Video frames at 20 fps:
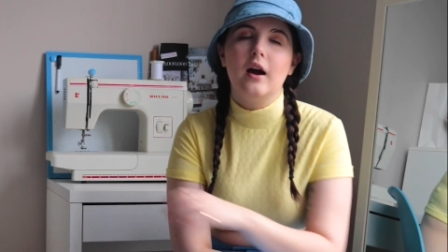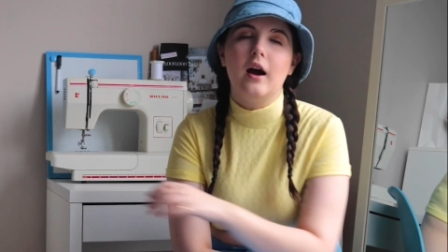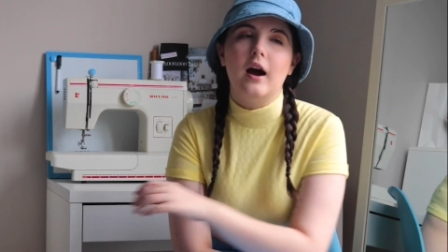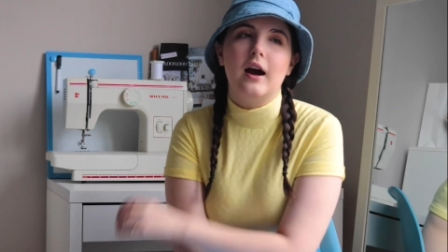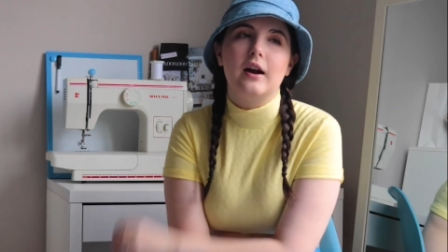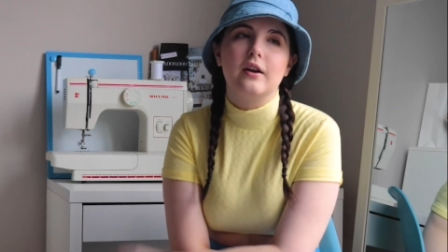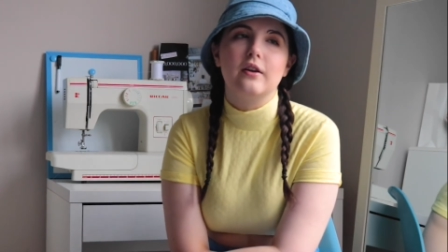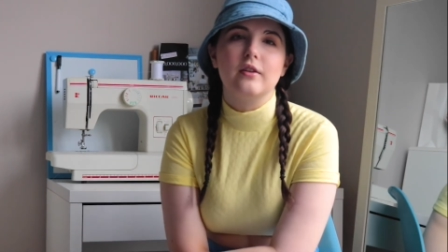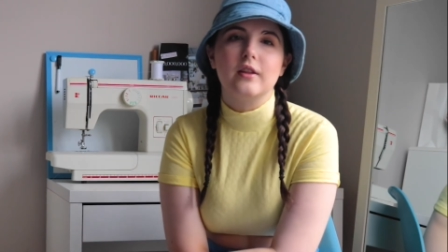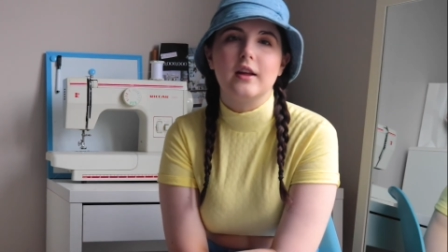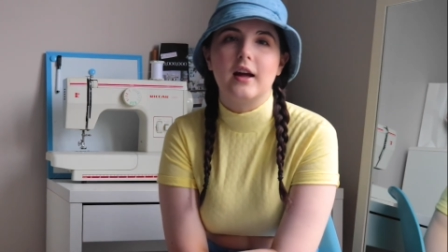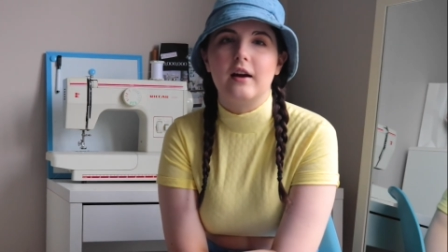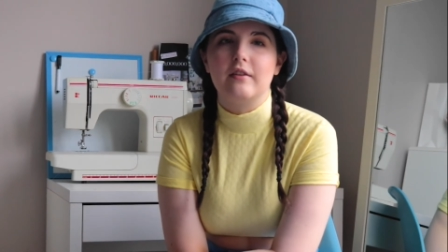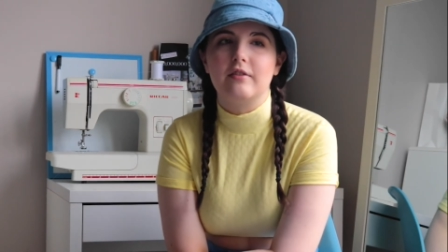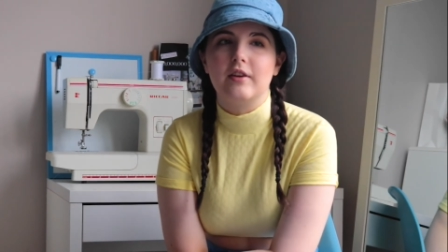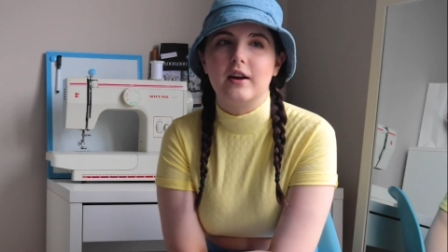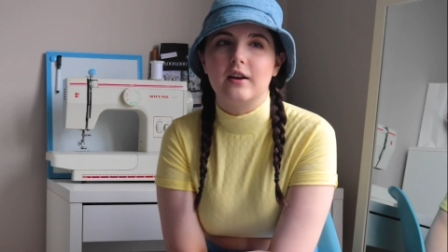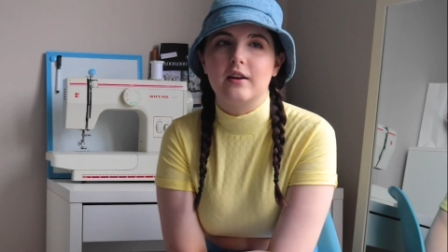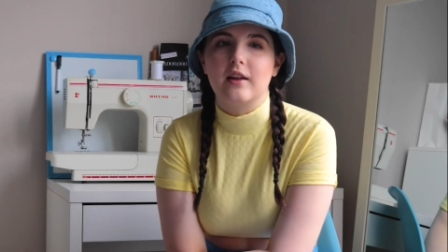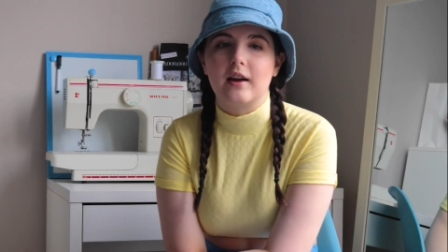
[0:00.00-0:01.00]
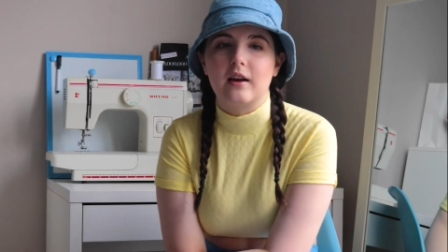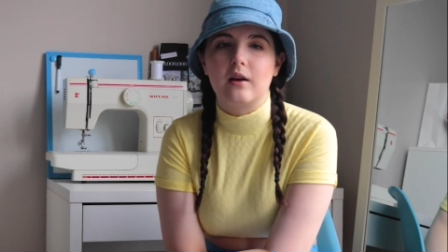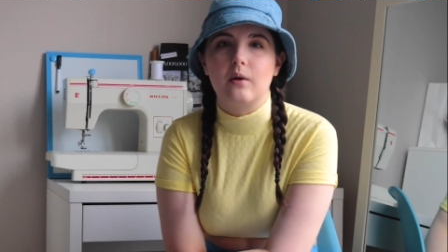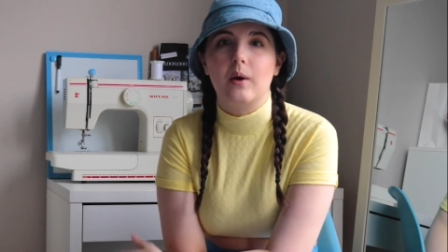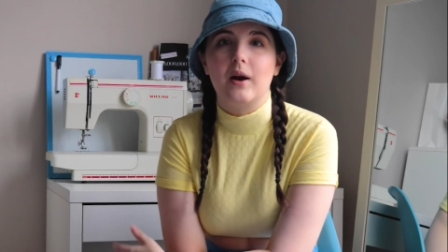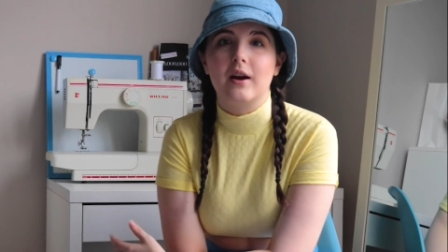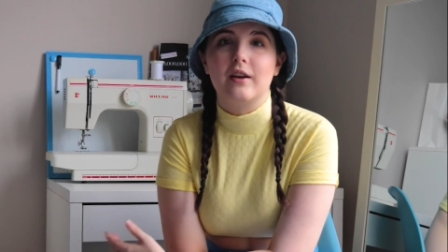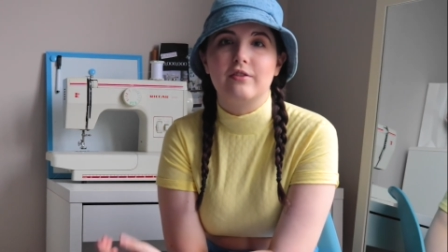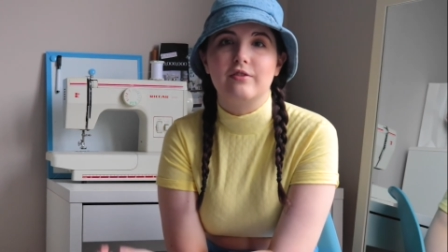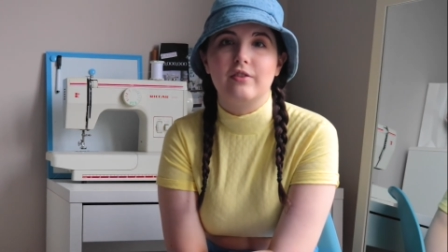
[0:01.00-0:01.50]
I know they have had like
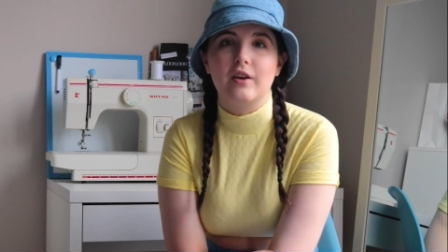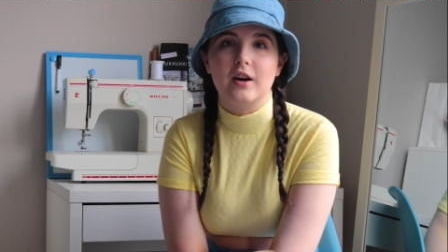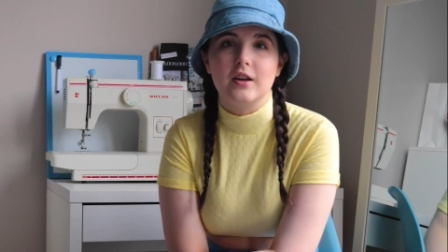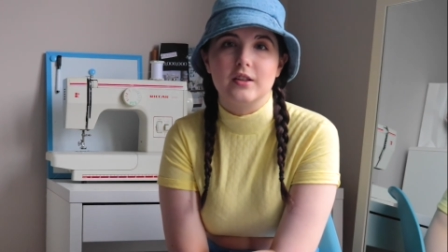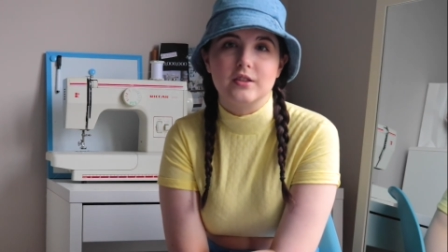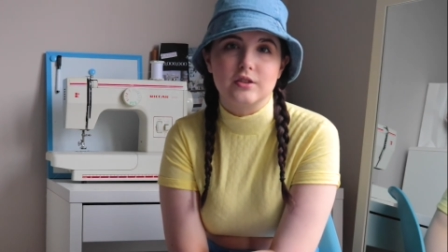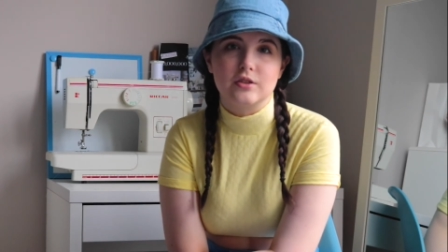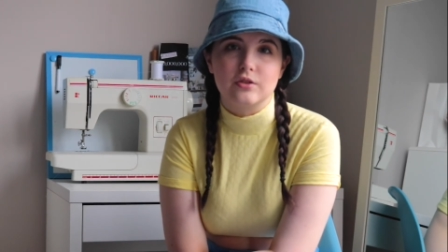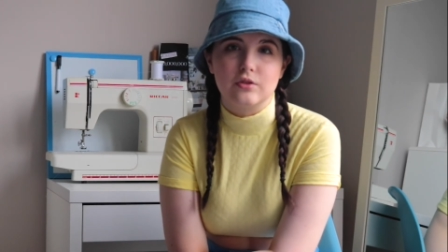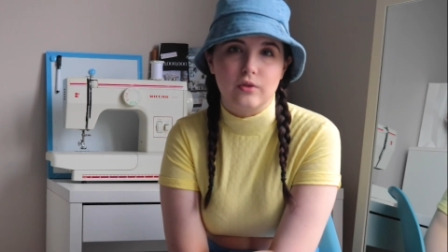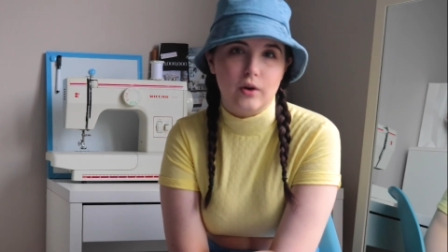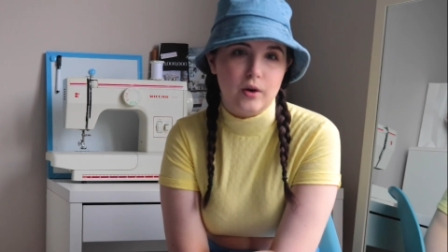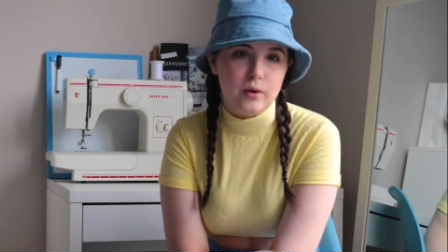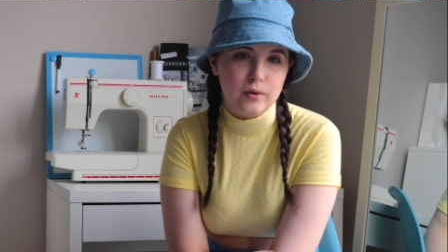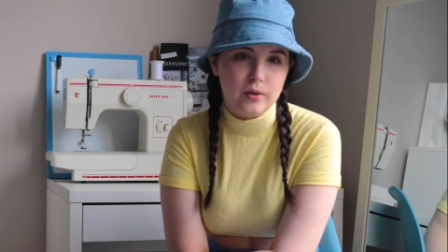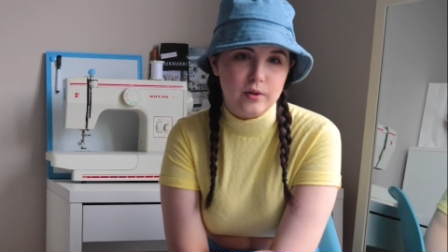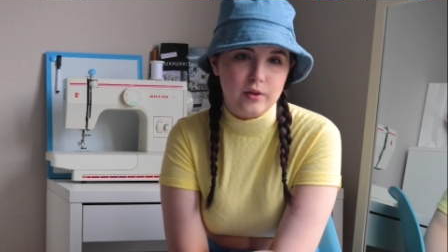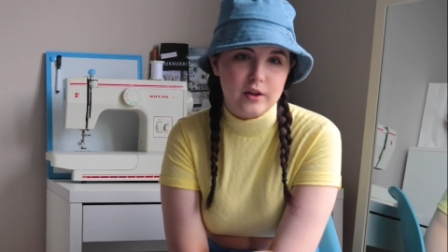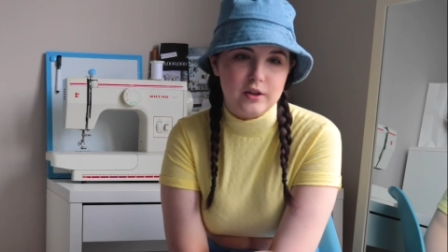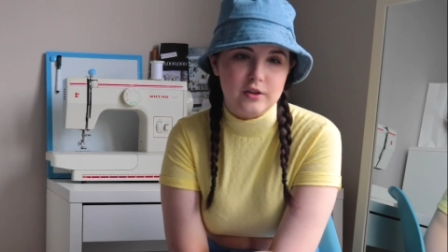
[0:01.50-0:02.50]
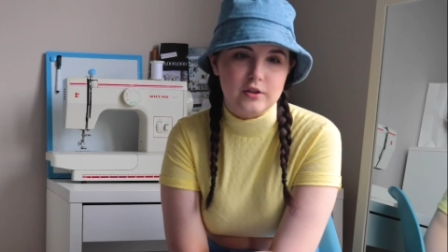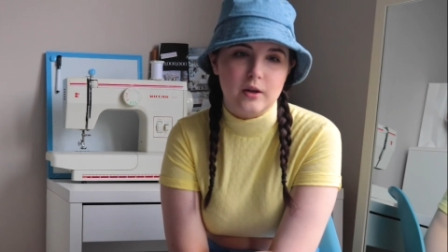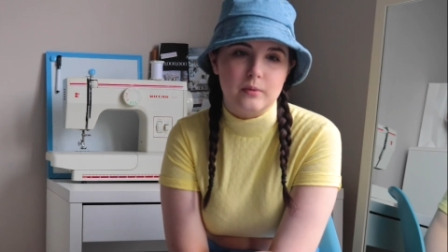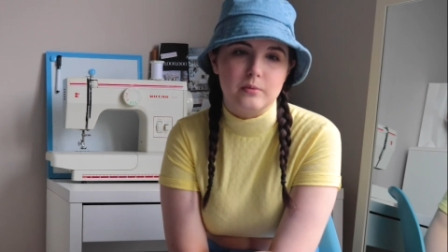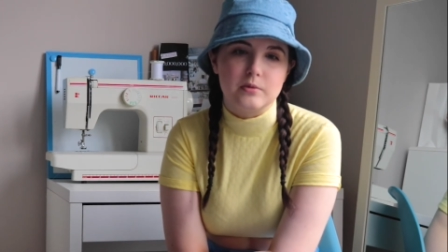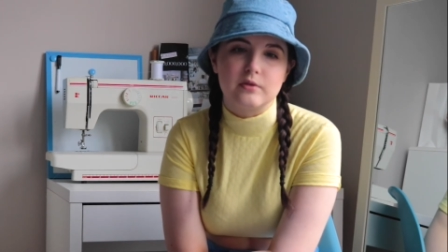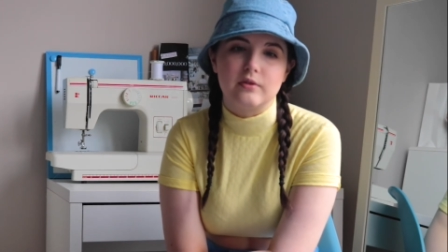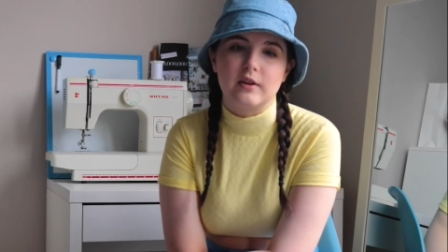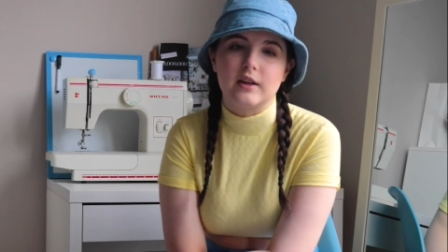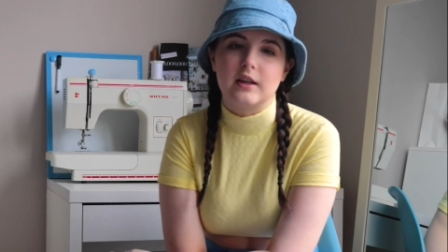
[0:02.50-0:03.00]
quite a fast growth in
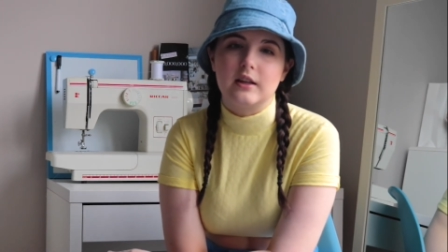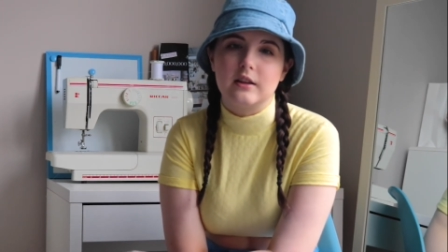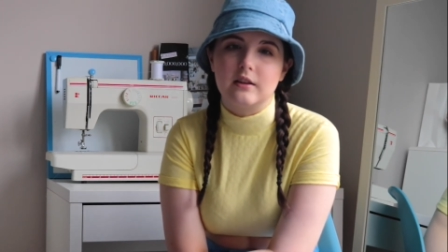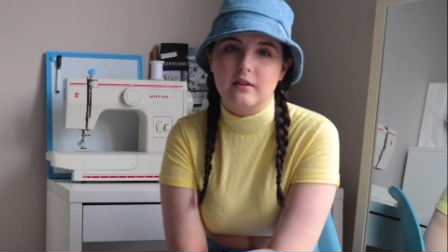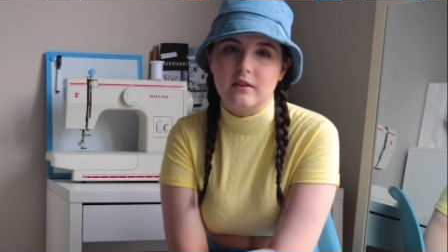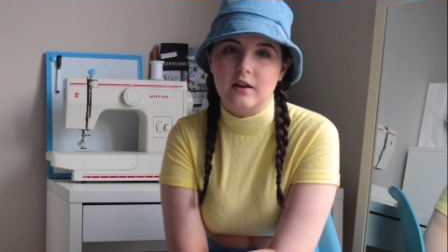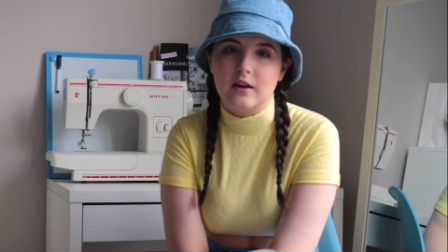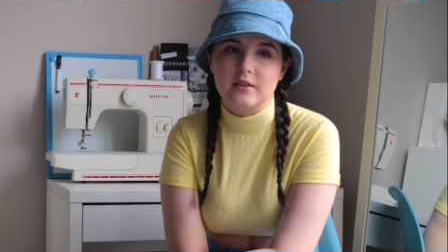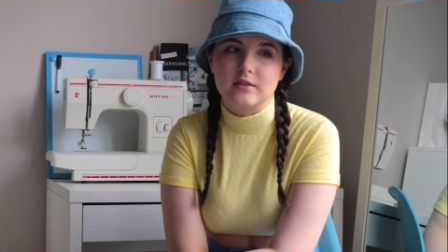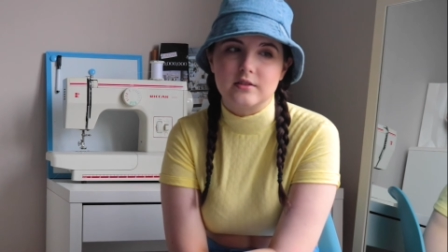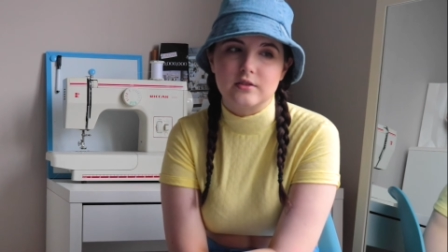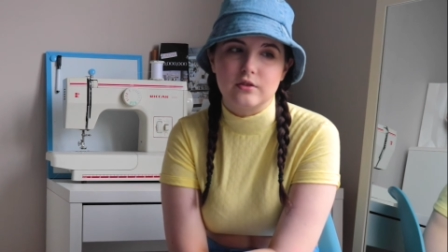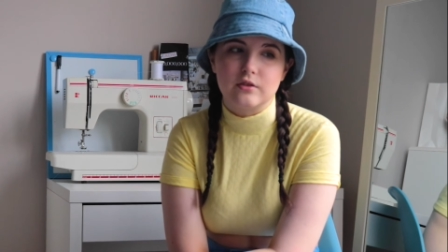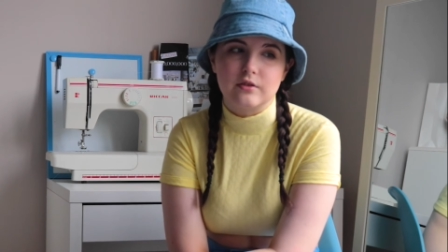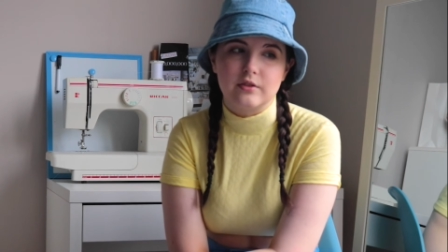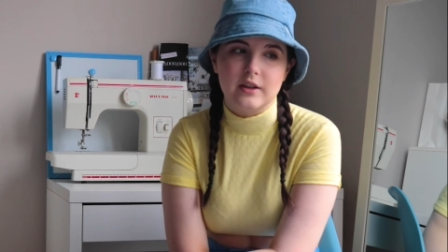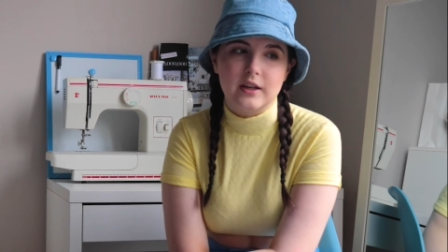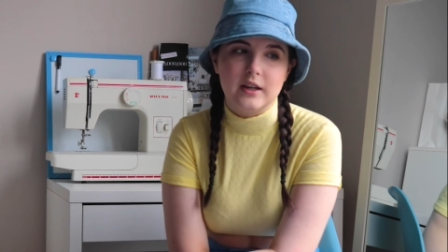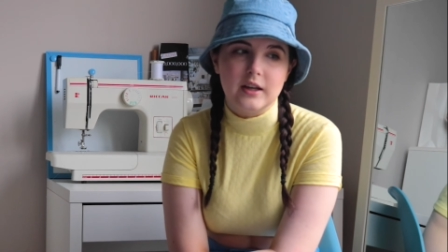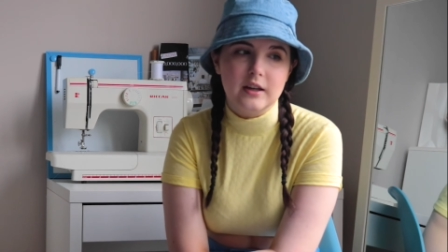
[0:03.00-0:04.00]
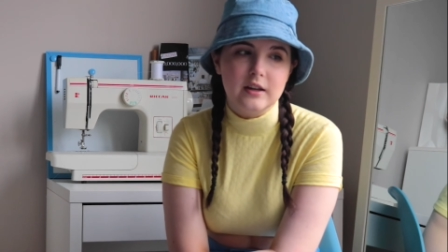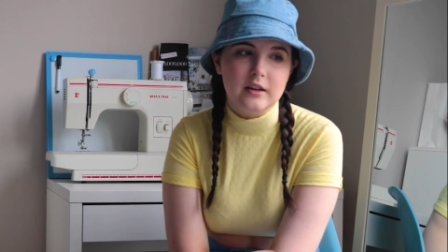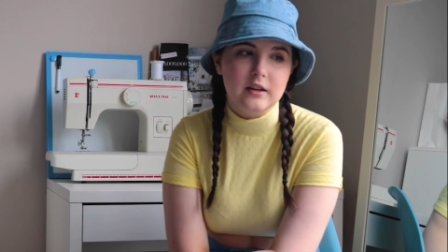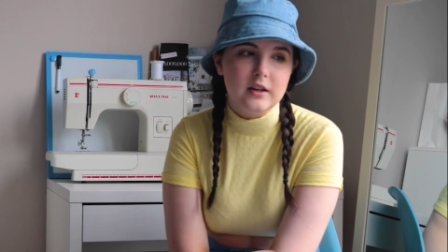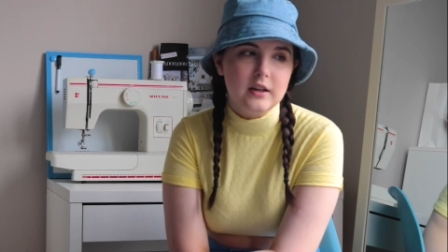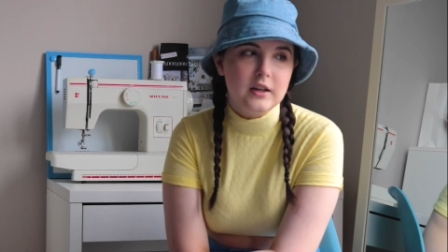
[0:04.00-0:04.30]
terms of like in the last sort of year,